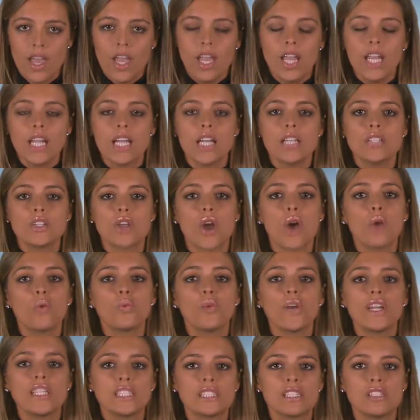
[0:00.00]
And a
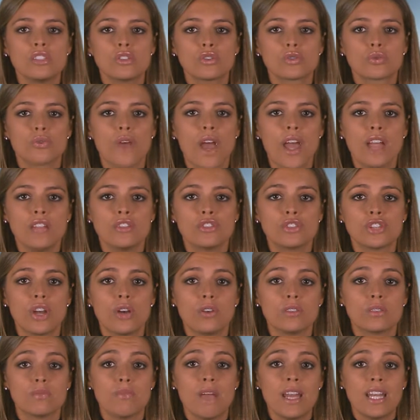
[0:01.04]
recent trend
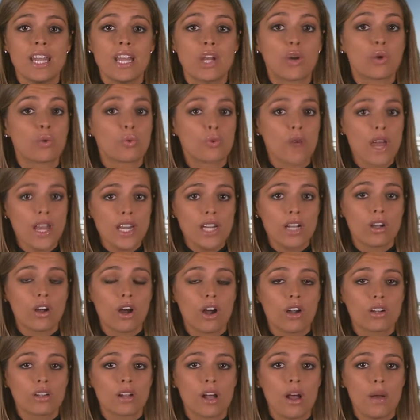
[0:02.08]
shows many credit
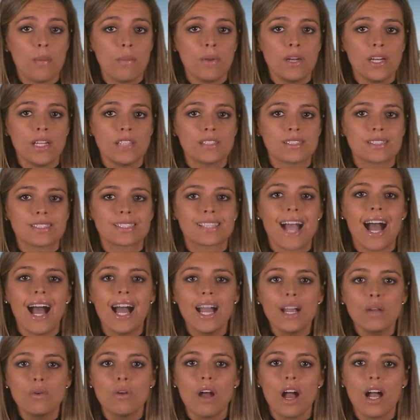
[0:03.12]
card companies
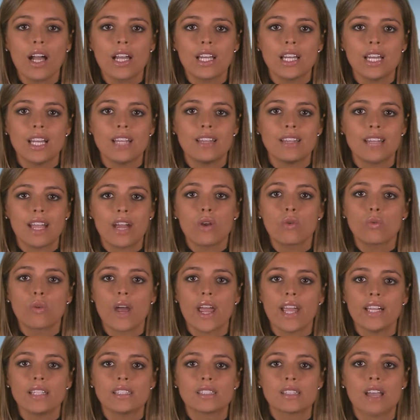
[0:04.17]
skyrocketing their
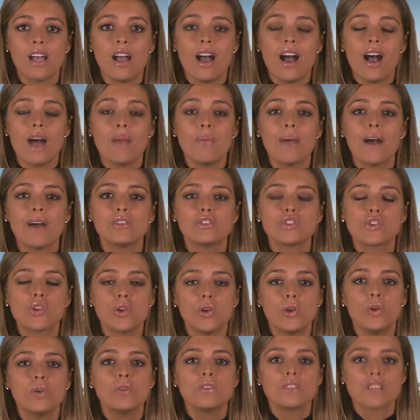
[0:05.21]
rates about
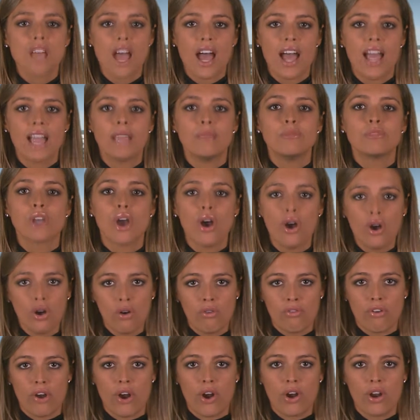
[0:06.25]
two times
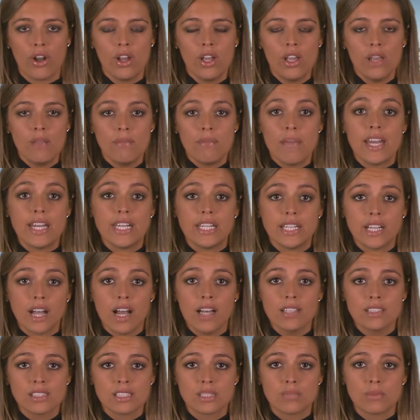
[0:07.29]
over. Many
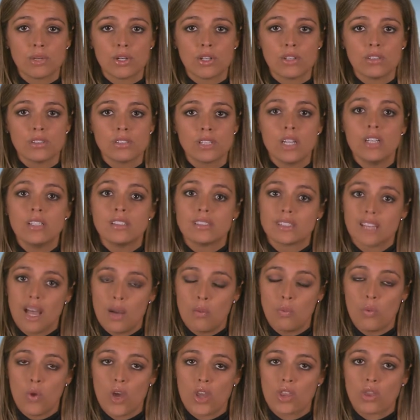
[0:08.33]
customers,
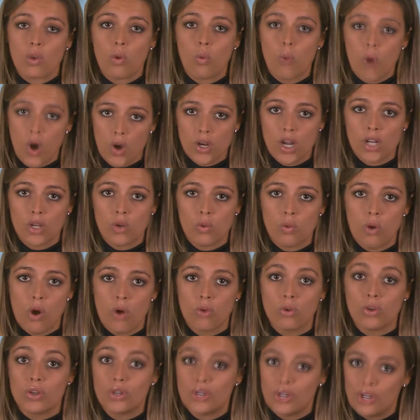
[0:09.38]
some with quote
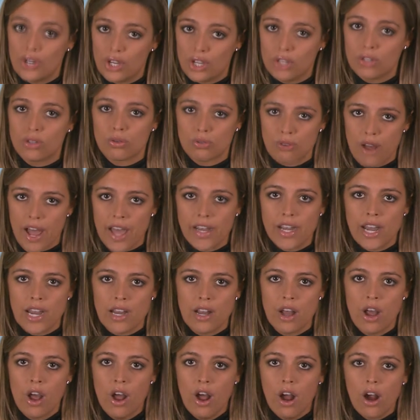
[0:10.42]
unquote good
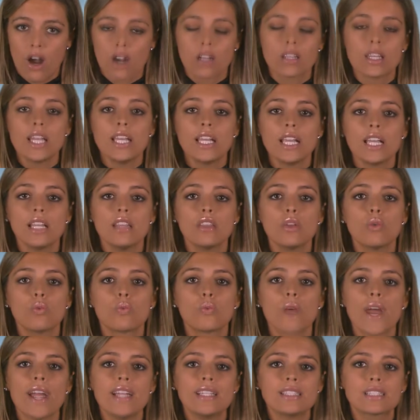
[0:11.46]
credit, are linking the
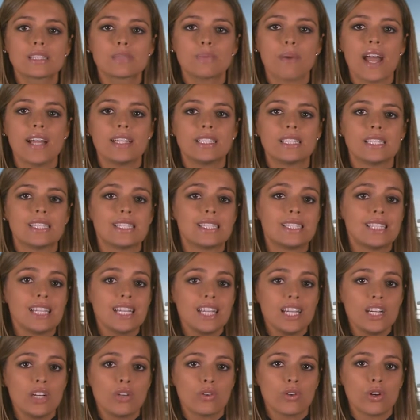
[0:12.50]
rate spike to
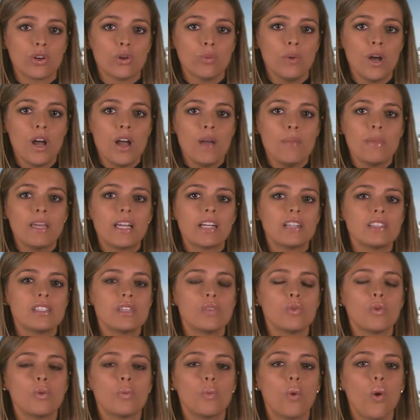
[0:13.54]
Citigroup because it
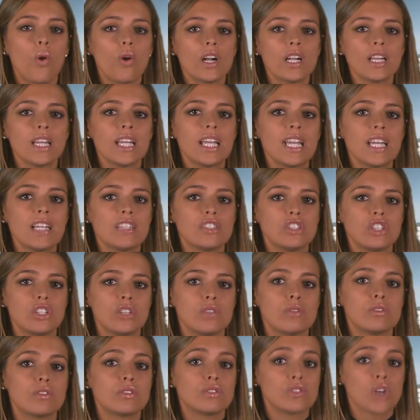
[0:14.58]
reportedly
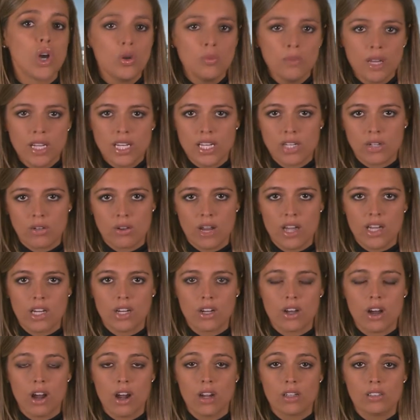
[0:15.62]
issues so many credit
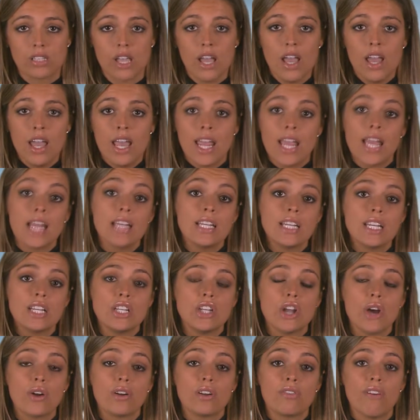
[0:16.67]
cards and it
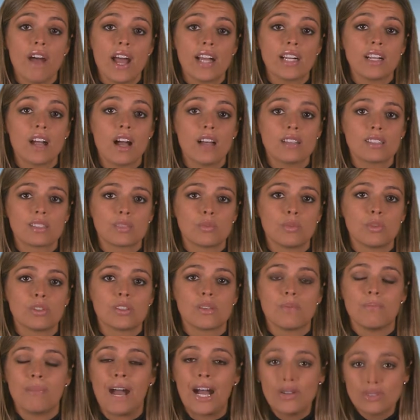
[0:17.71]
notified customers
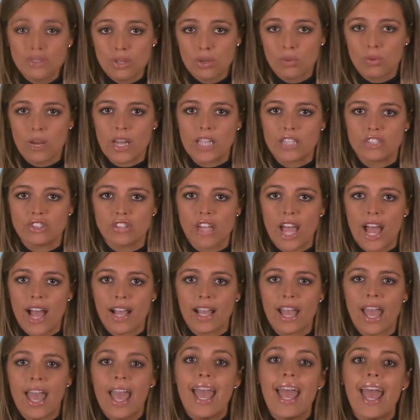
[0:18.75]
about the rate
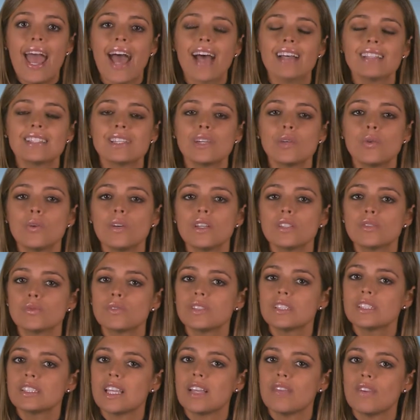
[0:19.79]
jack as it was
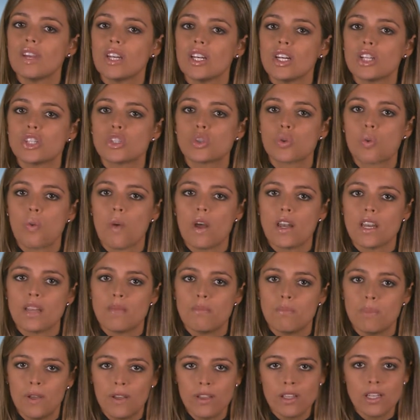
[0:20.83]
receiving a $20
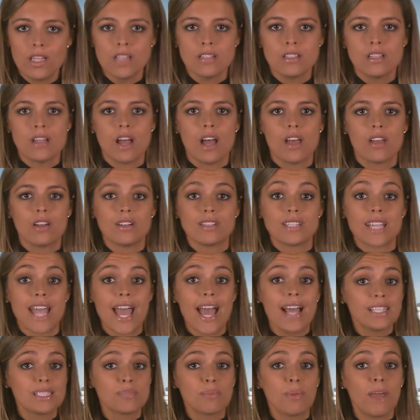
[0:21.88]
billion
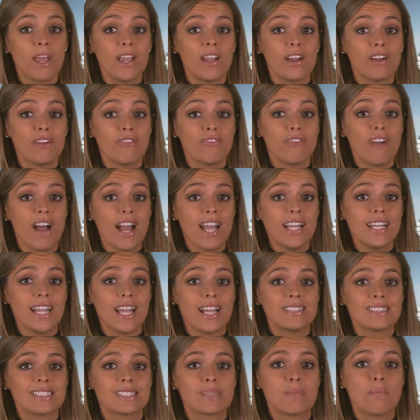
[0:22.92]
taxpayer
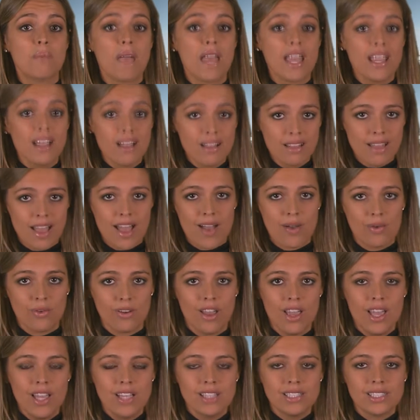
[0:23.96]
financed bailout.
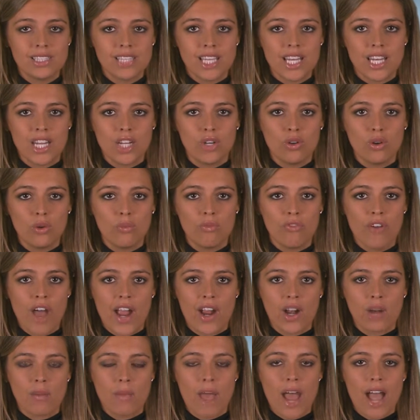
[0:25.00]
Citigroup
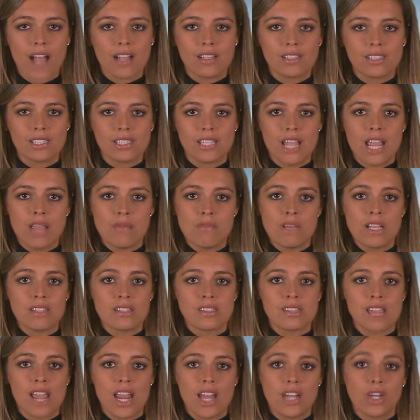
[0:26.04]
fired back a statement
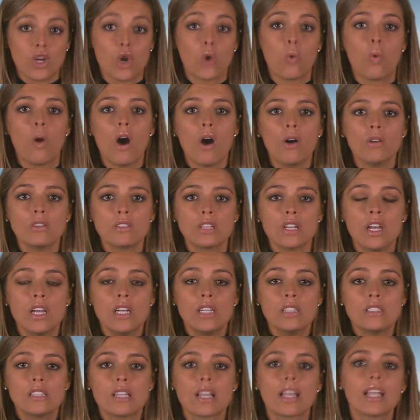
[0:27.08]
saying, quote,
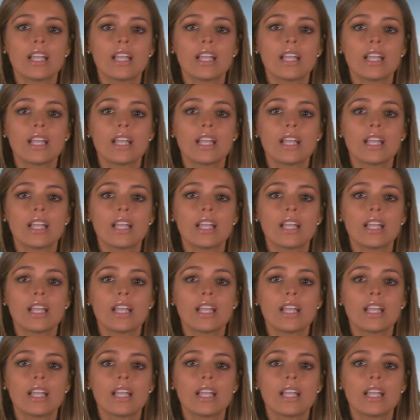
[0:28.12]
to